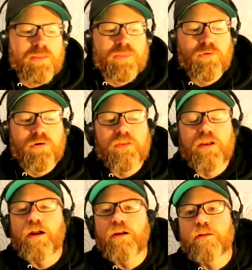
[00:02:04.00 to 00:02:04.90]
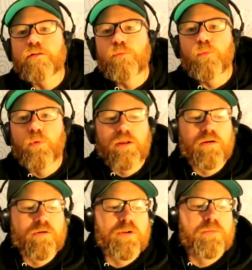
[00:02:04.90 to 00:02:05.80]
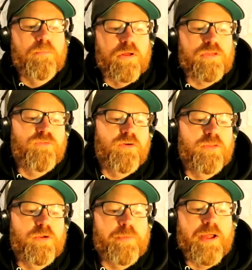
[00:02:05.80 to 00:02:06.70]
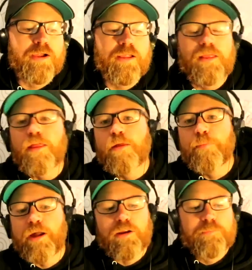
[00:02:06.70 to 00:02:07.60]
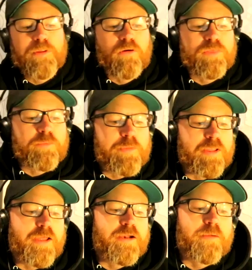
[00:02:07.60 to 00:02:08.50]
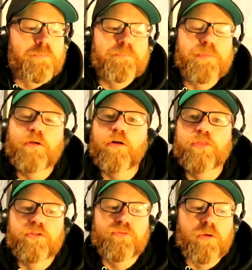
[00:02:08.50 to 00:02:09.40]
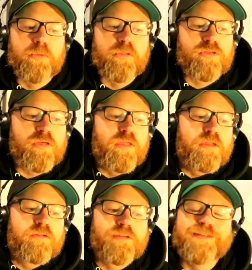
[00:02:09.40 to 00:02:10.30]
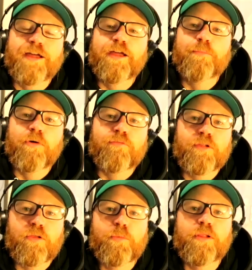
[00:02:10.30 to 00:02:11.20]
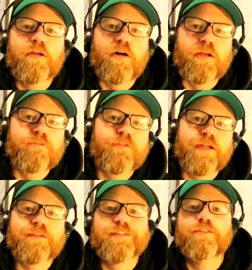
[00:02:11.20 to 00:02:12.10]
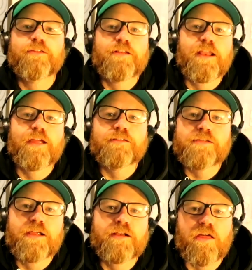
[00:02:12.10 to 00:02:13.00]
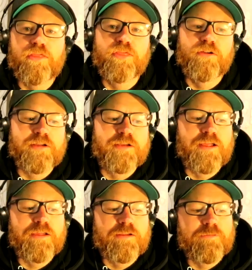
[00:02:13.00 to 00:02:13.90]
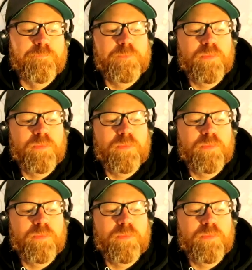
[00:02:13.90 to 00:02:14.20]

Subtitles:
in Northern Ireland, we are going much further back, back beyond the millennium, beyond the Troubles, to a time of global conflict, to 1939.